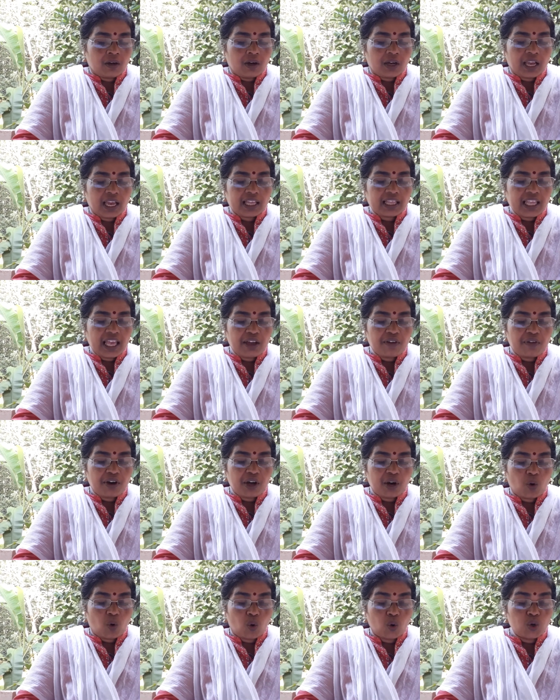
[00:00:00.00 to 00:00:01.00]
Okay, they
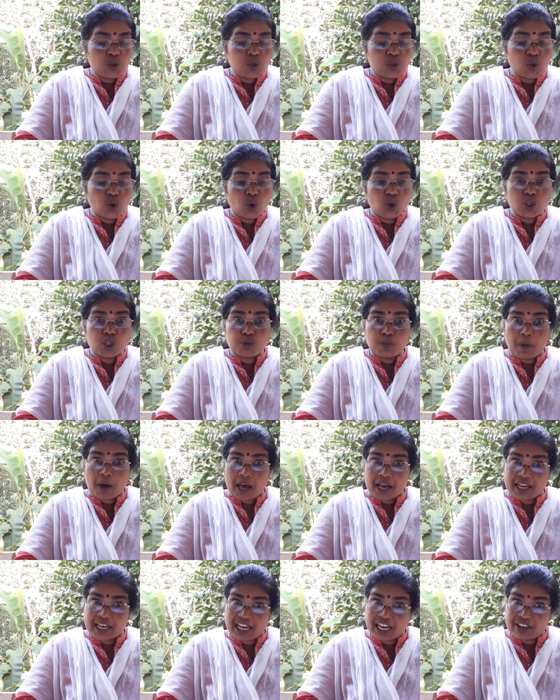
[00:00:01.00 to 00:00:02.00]
were also
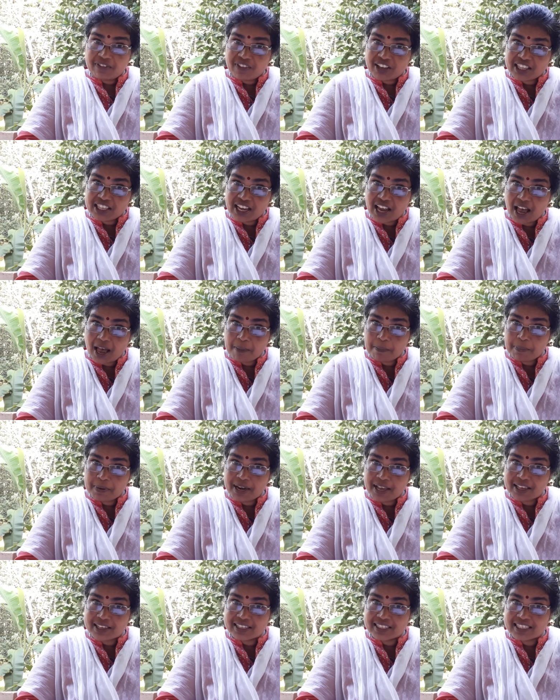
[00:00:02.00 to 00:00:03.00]
sparkling with
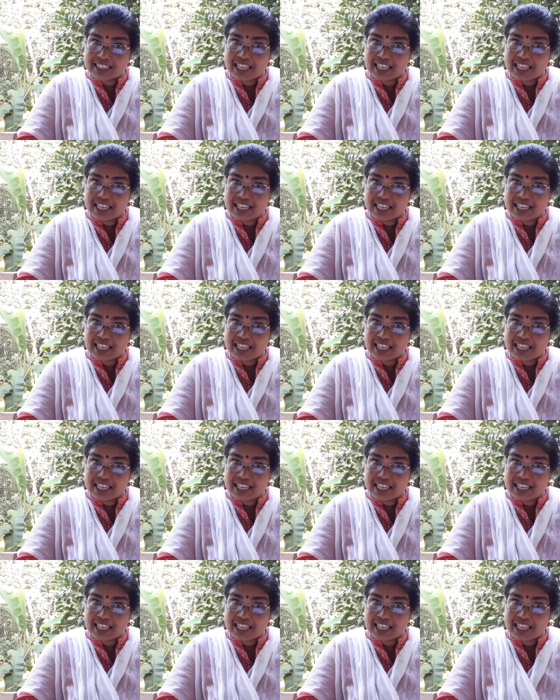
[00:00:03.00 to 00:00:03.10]
happiness.